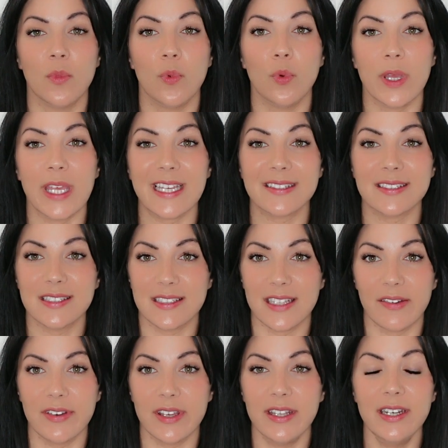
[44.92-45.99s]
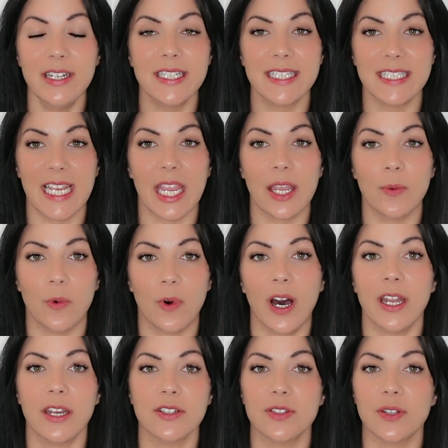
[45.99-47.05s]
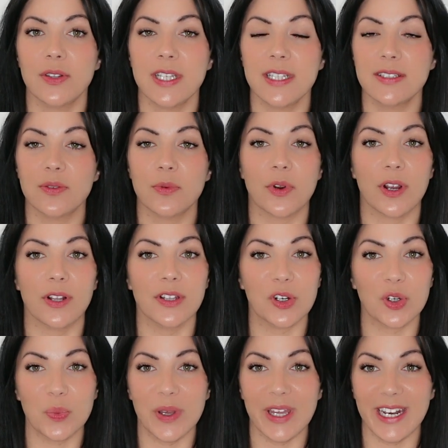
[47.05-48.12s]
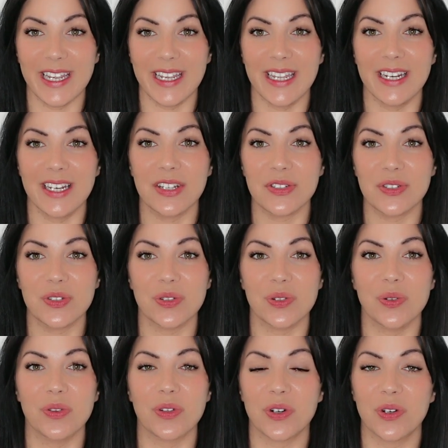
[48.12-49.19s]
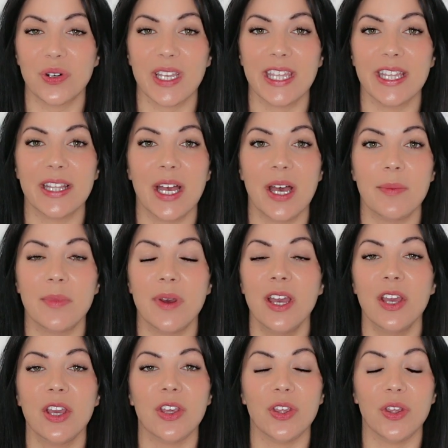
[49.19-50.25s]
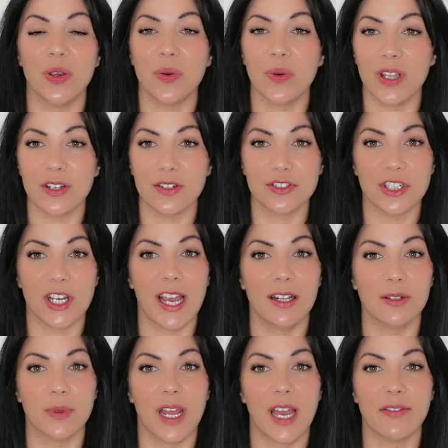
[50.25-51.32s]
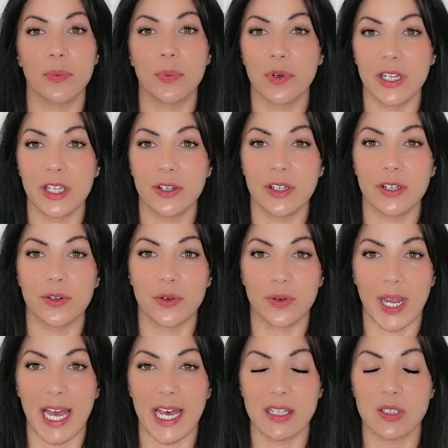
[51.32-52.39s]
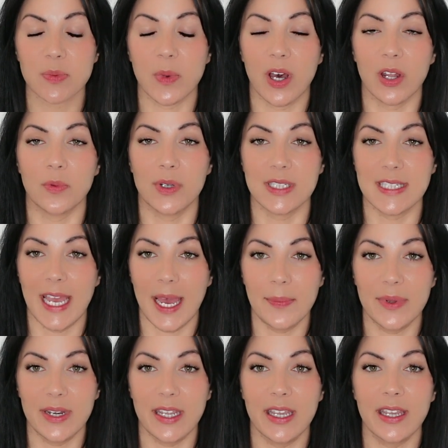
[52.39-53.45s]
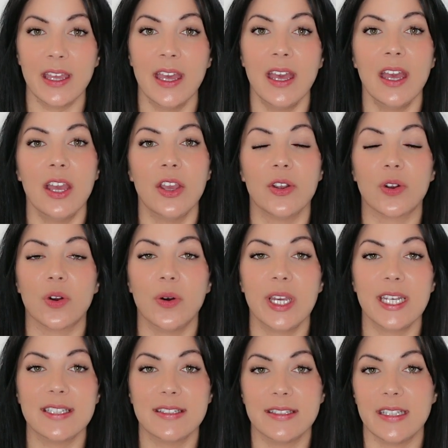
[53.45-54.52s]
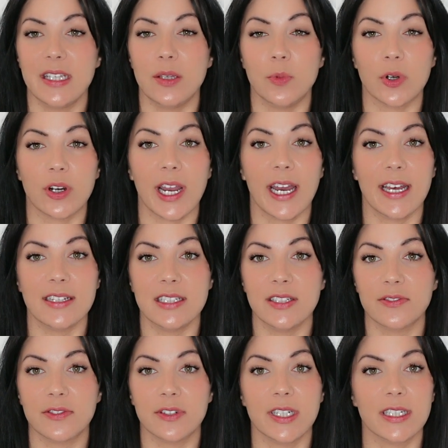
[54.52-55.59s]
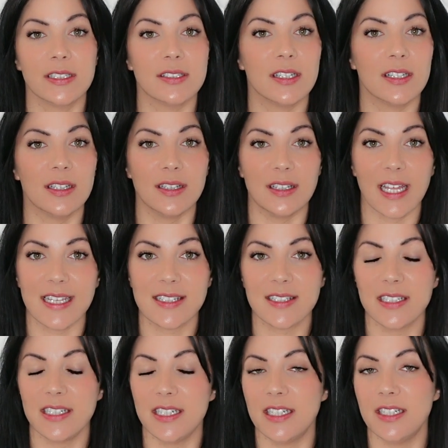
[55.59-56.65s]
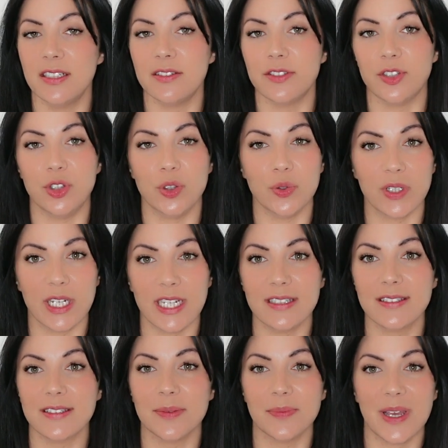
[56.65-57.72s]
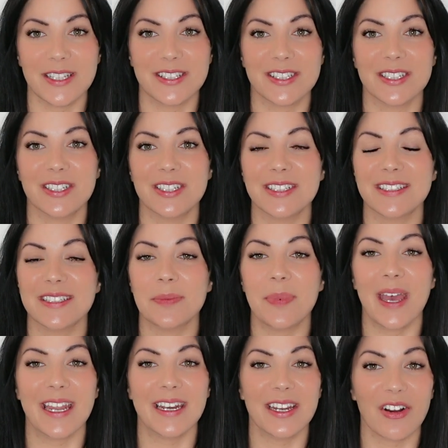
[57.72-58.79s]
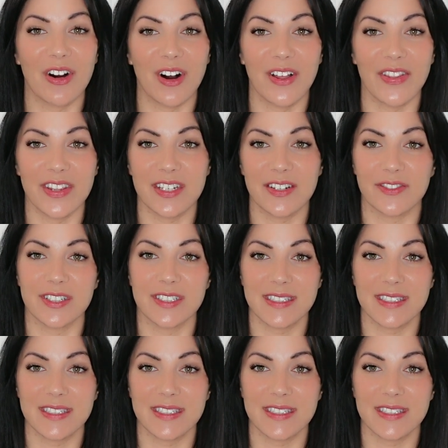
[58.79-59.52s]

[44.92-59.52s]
week 7, day 1. So we're a little bit into the curriculum. You and your child would have a pretty good grasp on what's happening. You're going to see we're at different lessons, units, semesters, depending on the different